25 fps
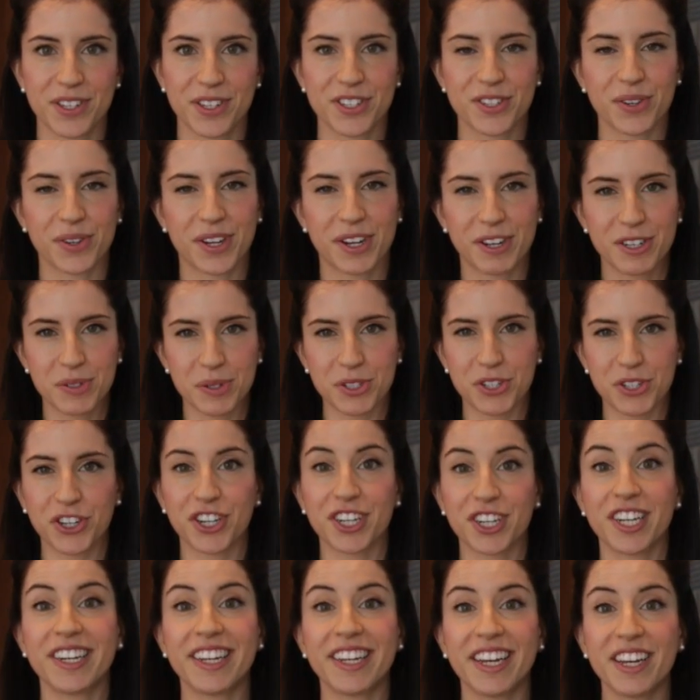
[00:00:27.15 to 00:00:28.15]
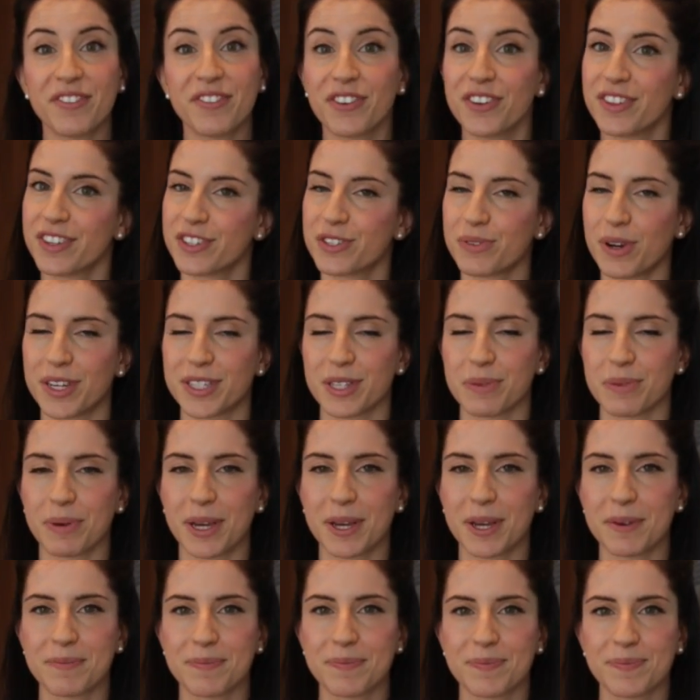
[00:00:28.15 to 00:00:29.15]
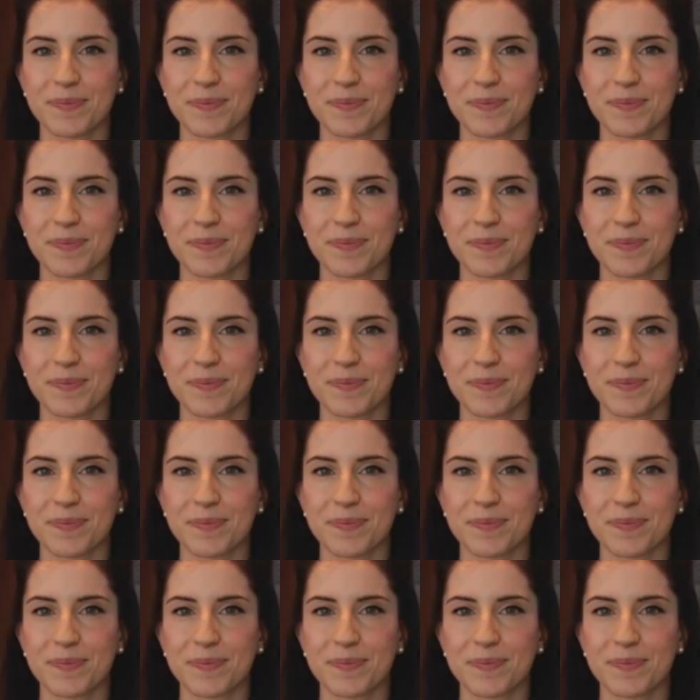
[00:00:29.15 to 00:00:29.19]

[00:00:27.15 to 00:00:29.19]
So here's what you're gonna need for this recipe.